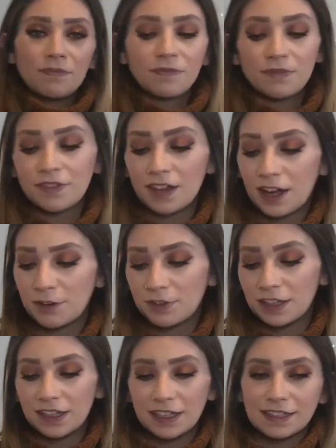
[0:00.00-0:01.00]
that I
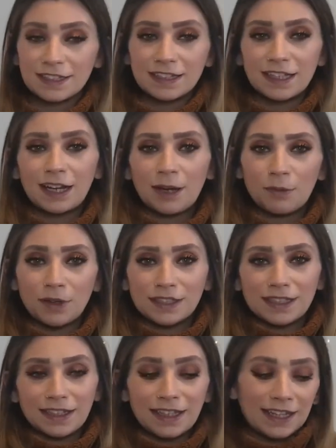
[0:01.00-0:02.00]
realised I want
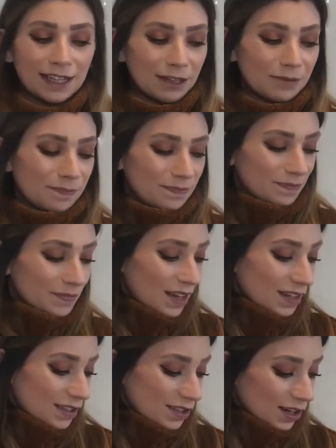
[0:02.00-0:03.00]
to like
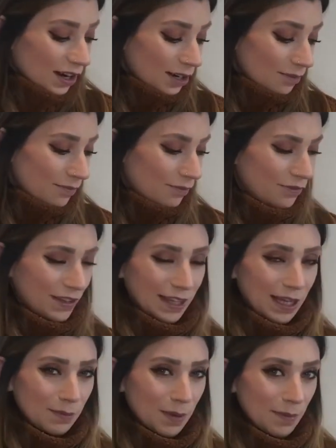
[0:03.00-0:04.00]
start feeling
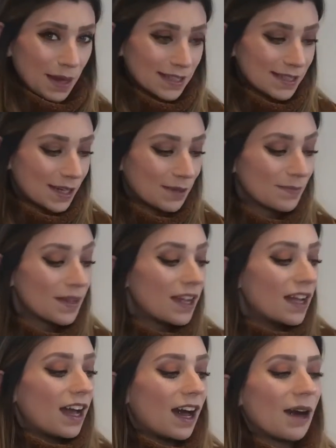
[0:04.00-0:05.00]
a bit better.
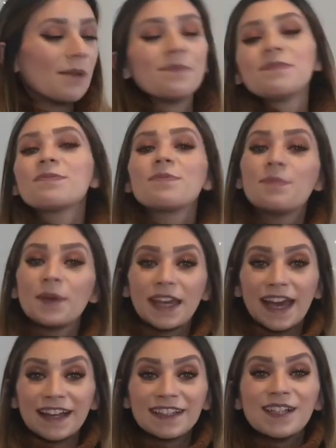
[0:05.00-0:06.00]
But
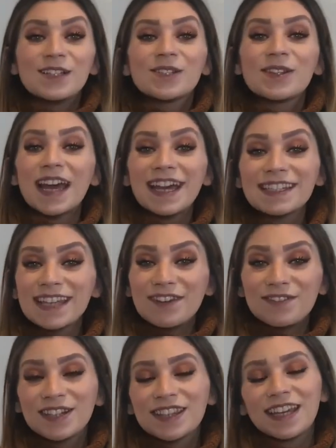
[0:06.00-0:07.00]
yeah, so that is
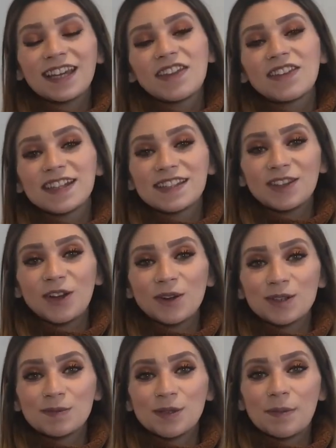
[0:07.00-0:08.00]
everything that is in the
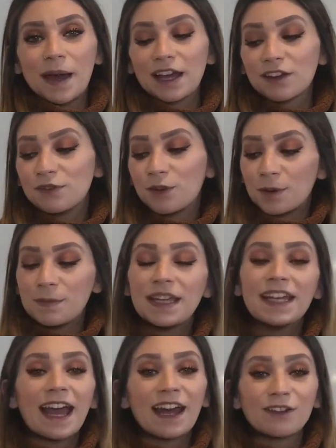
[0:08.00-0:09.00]
hospital bag for
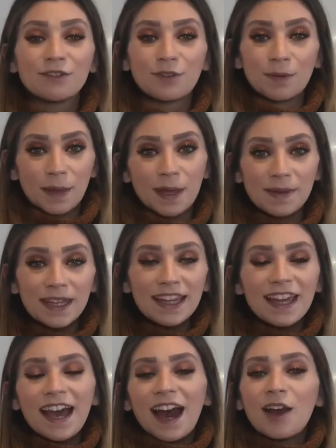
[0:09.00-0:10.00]
me and for baby.
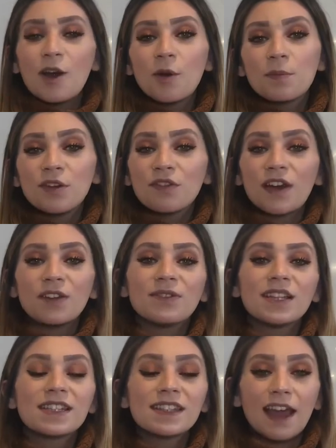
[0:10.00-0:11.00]
I hope you find
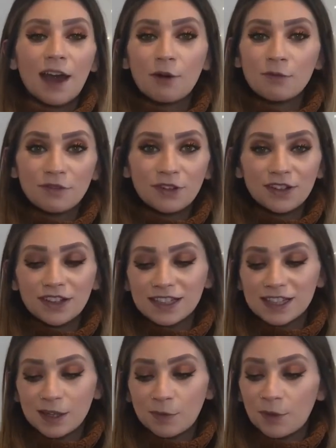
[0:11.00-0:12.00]
this helpful in
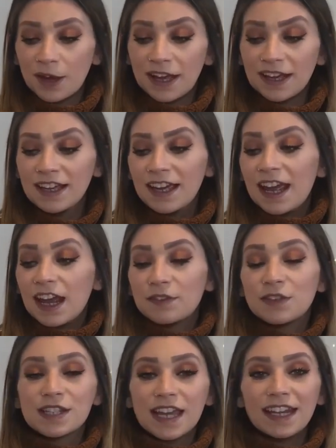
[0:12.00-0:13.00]
some way. If
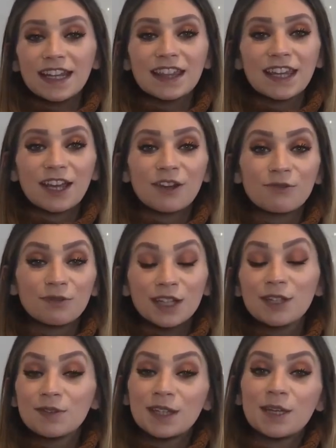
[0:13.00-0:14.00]
there's anything
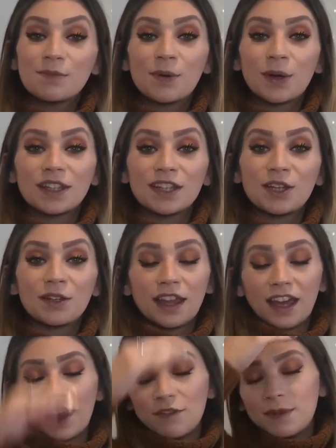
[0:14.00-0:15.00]
really, really important that you
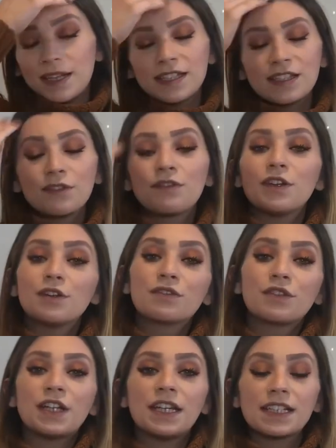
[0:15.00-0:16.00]
think I missed, feel
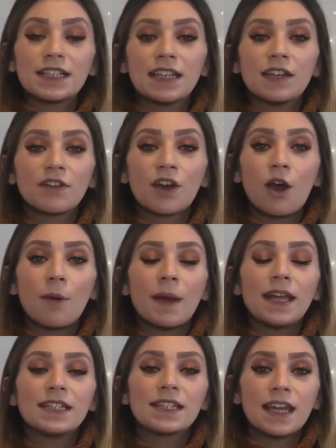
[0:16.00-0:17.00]
free to leave a
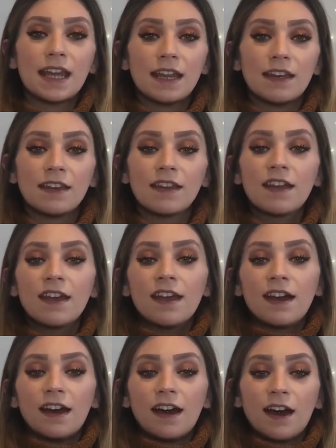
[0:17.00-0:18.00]
comment in
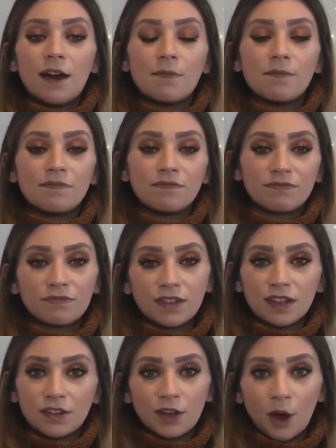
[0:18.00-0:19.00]

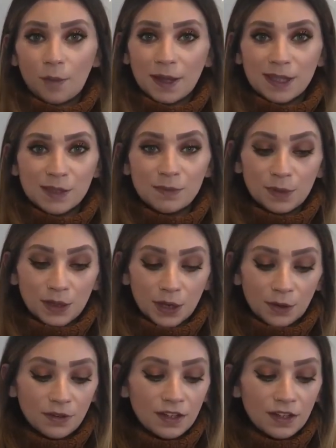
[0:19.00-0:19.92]
the comments below.